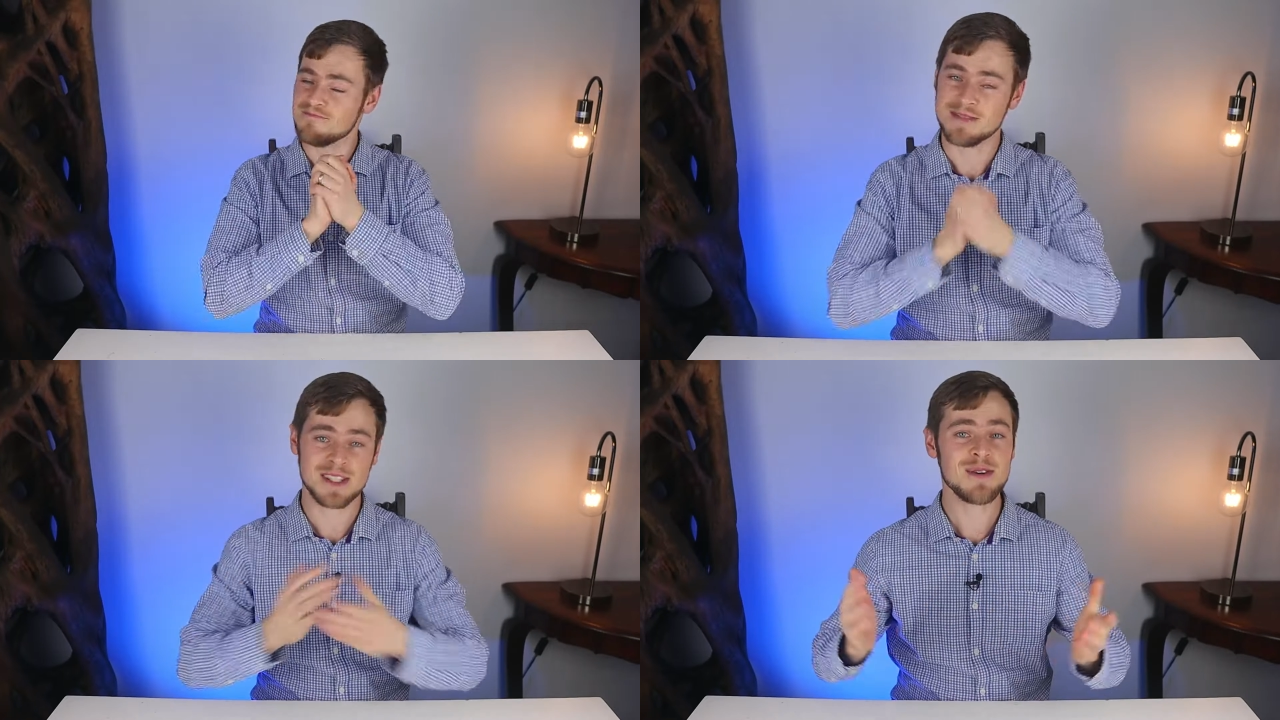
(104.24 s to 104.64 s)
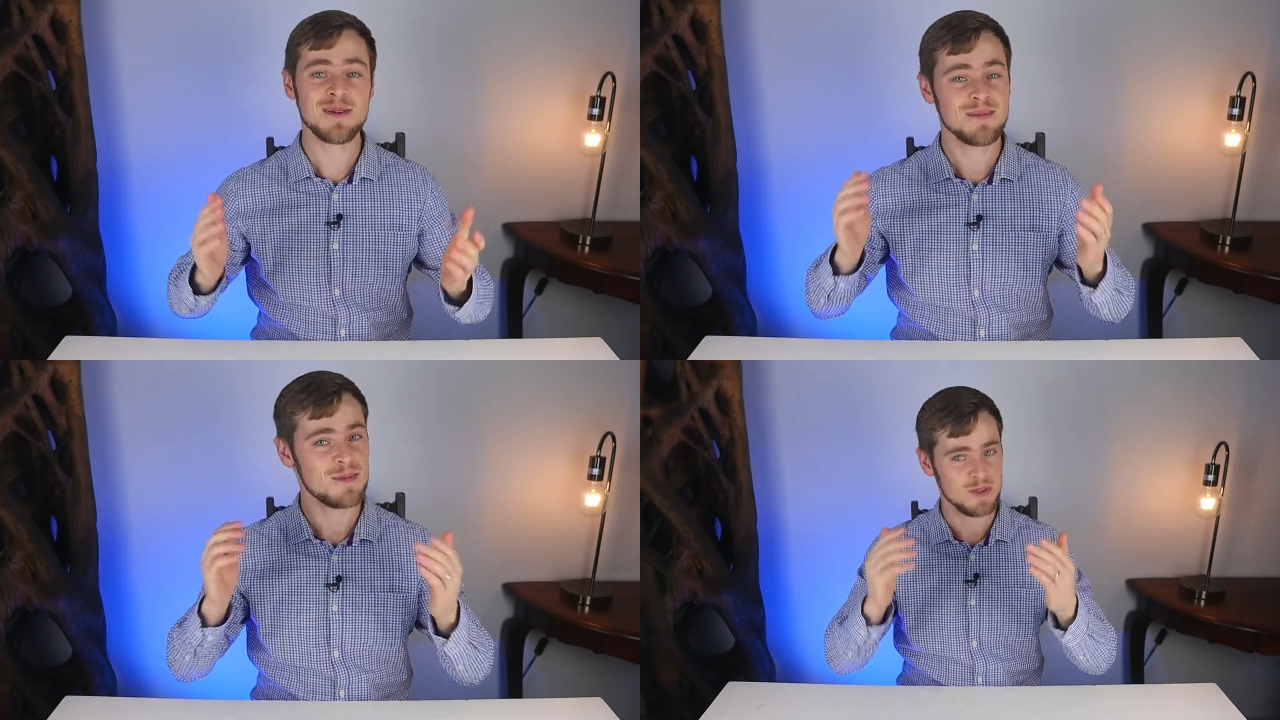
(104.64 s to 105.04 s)

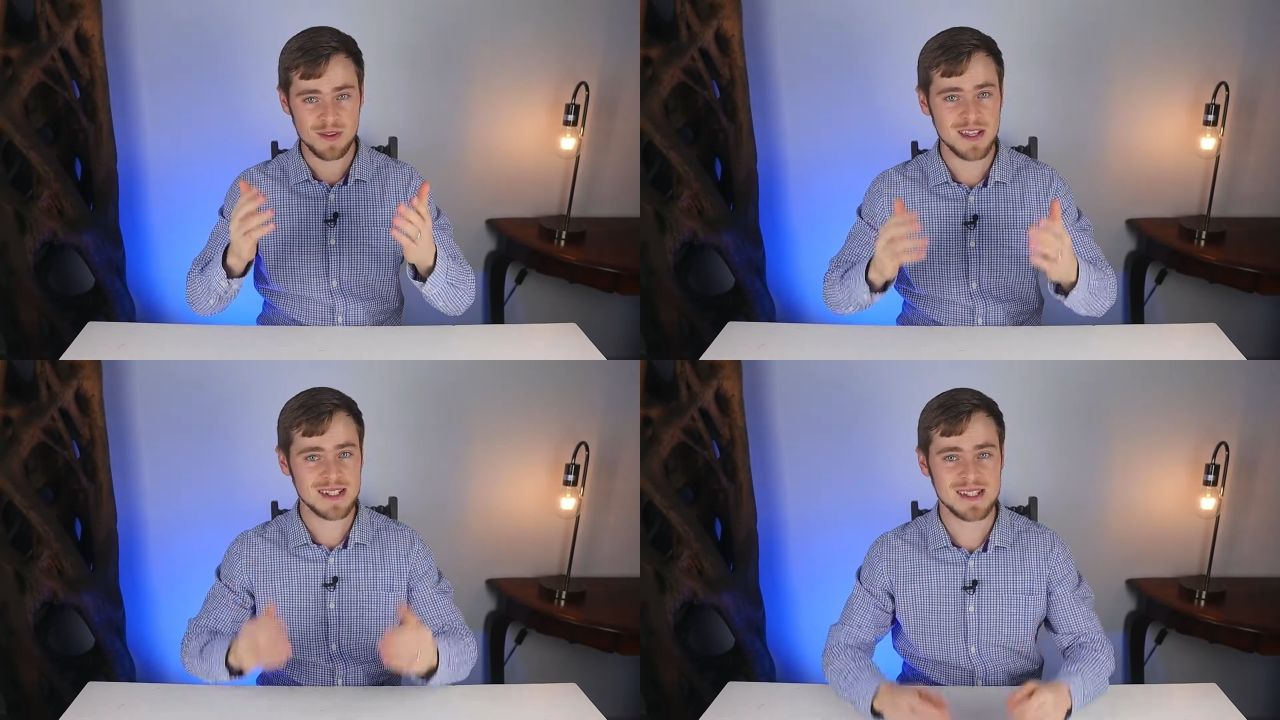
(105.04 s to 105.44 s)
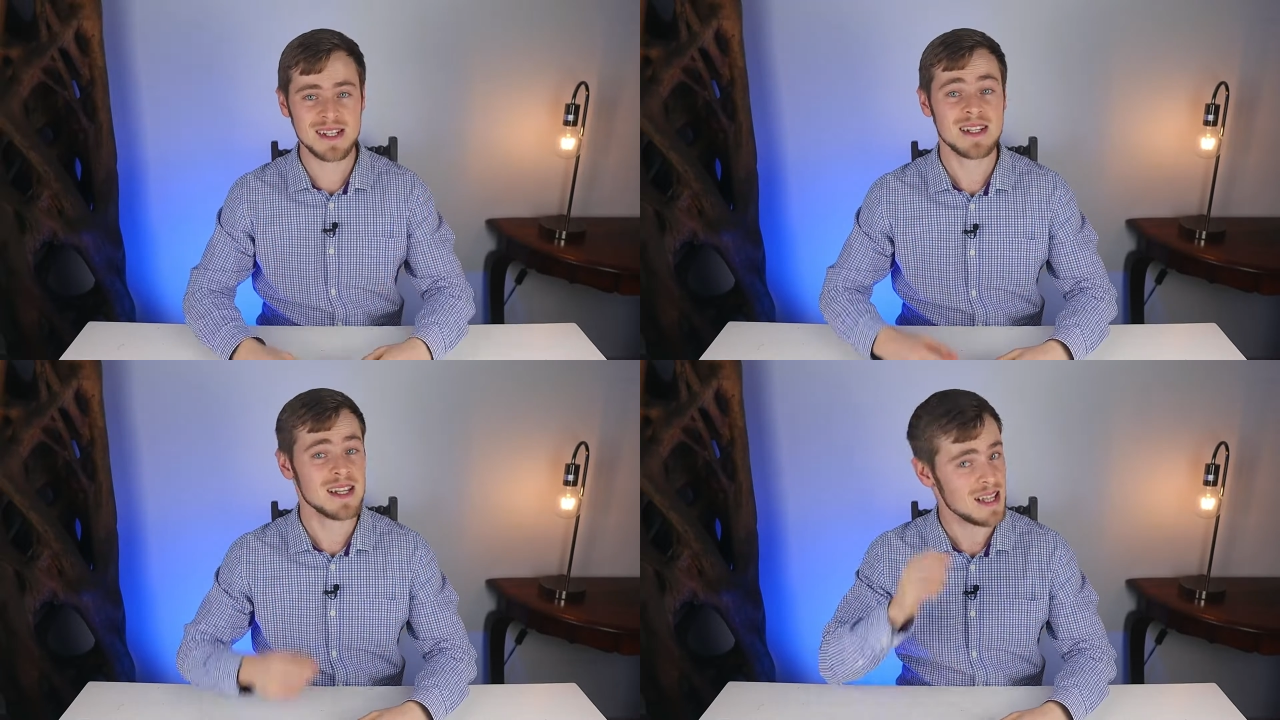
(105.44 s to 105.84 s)
So with that
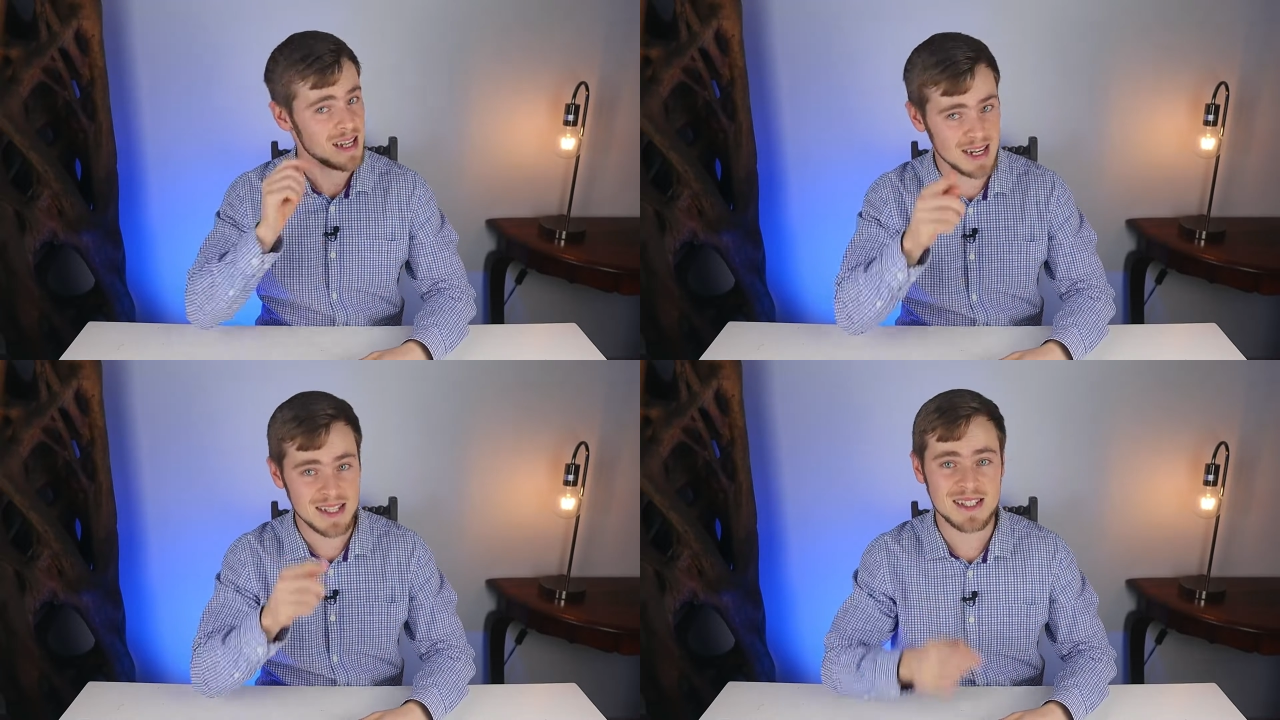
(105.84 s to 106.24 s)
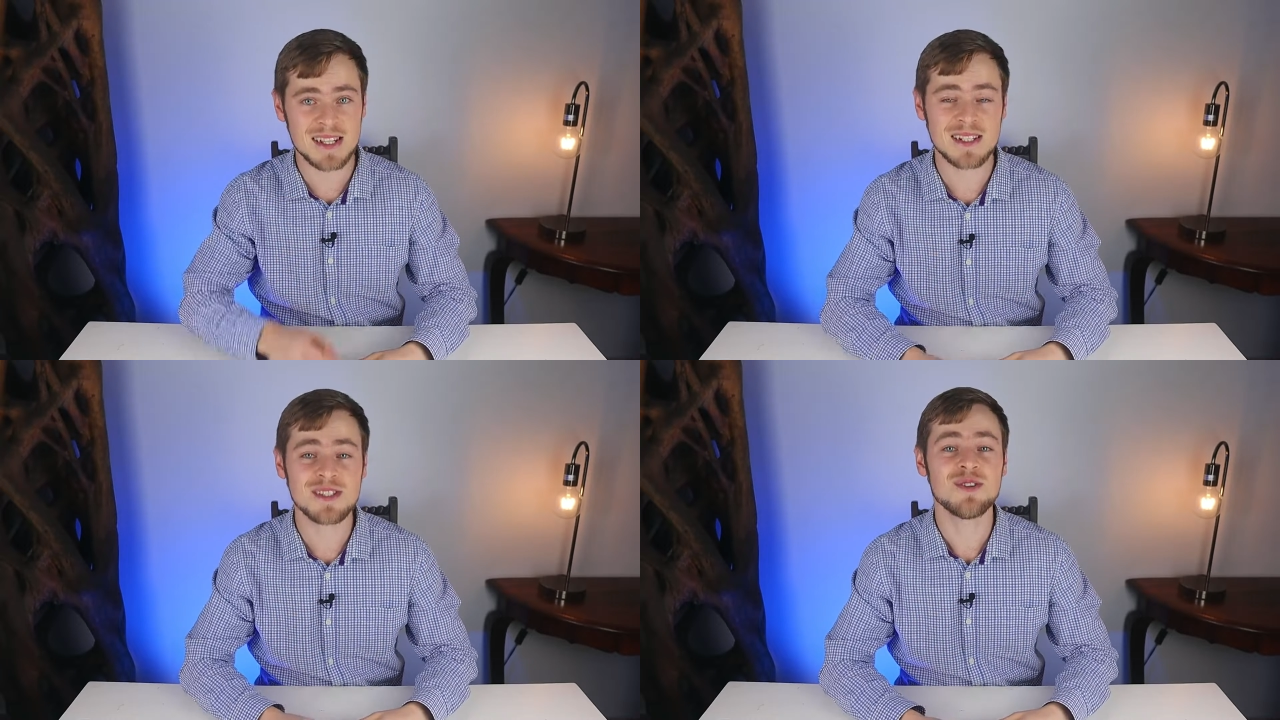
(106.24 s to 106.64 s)
said, let's
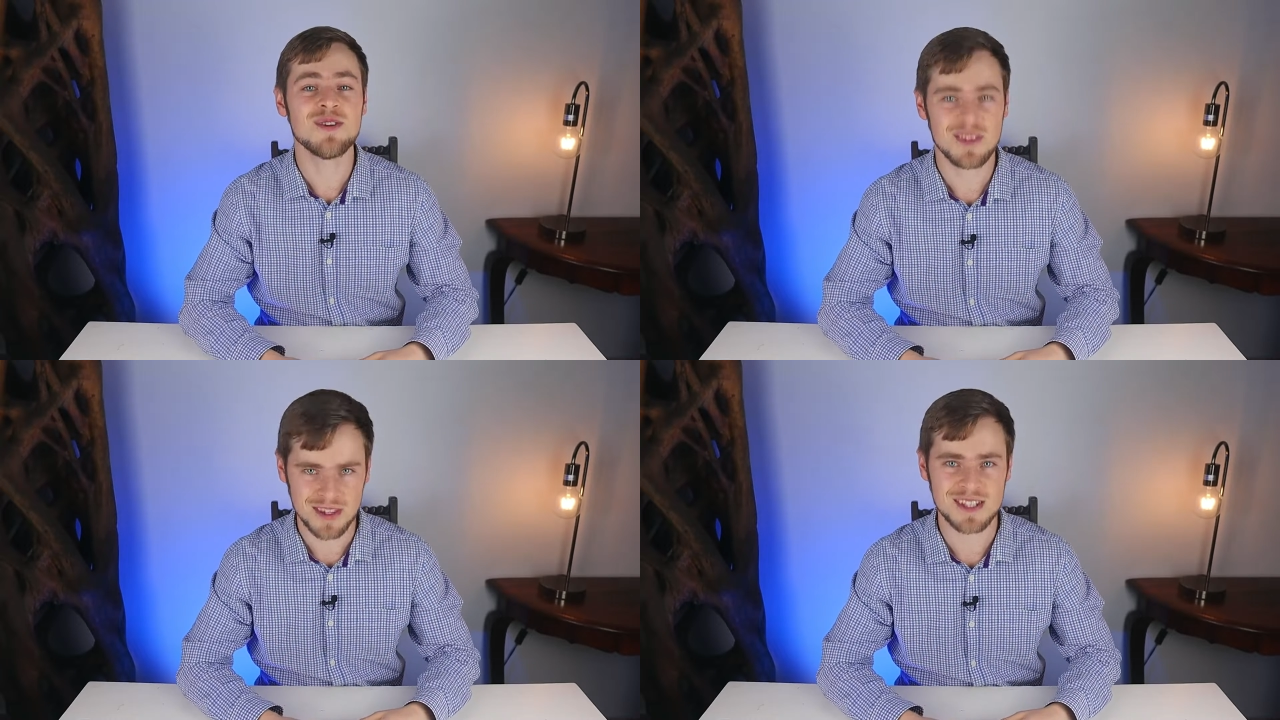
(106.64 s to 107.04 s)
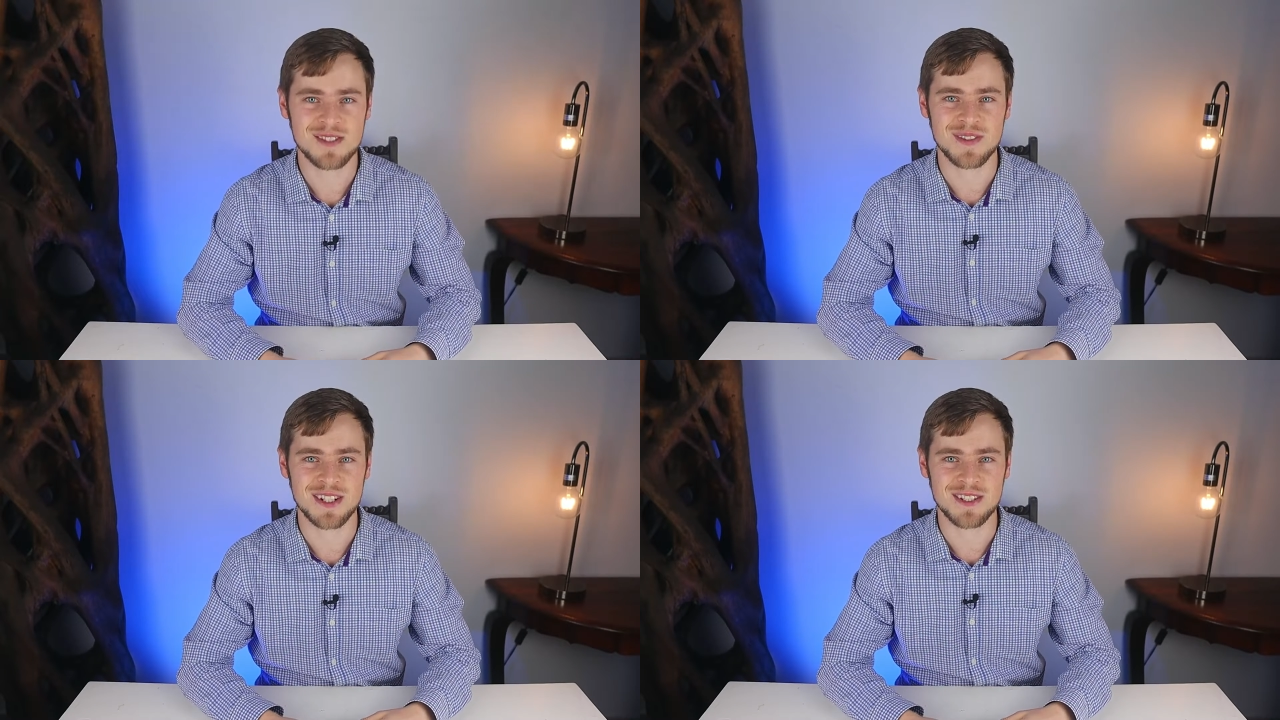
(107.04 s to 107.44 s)
get into this
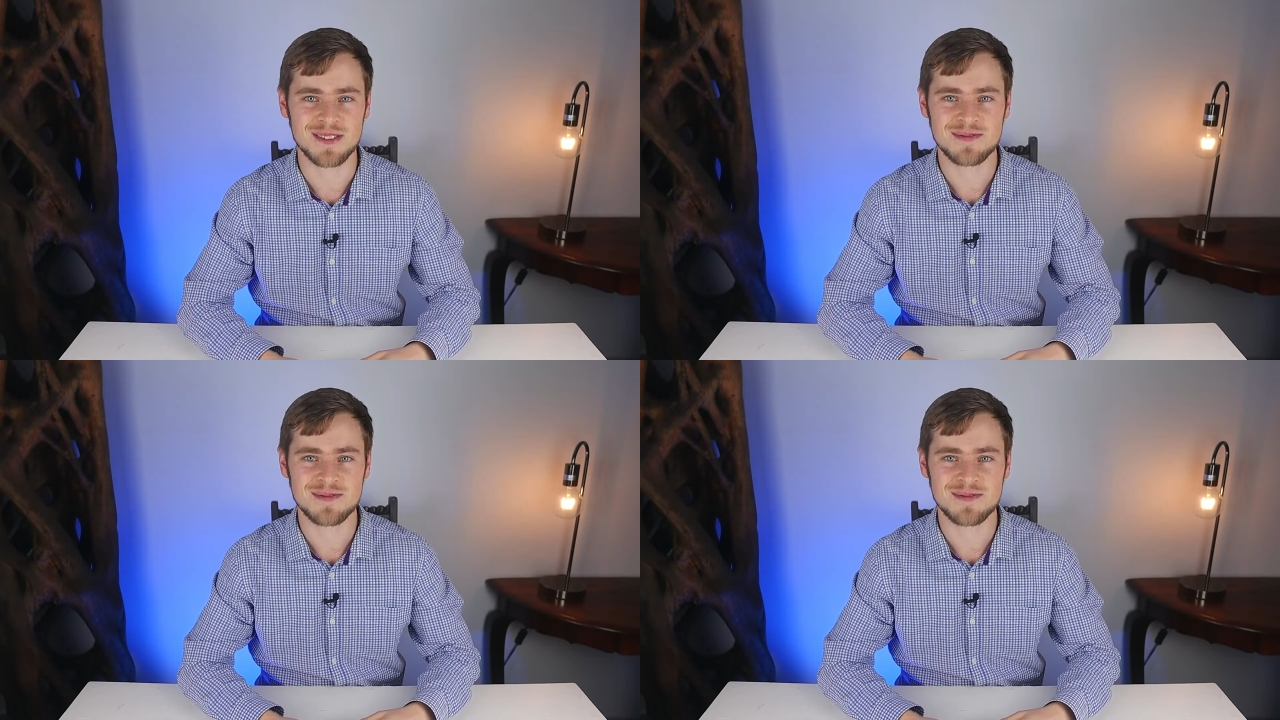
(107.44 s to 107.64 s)
video.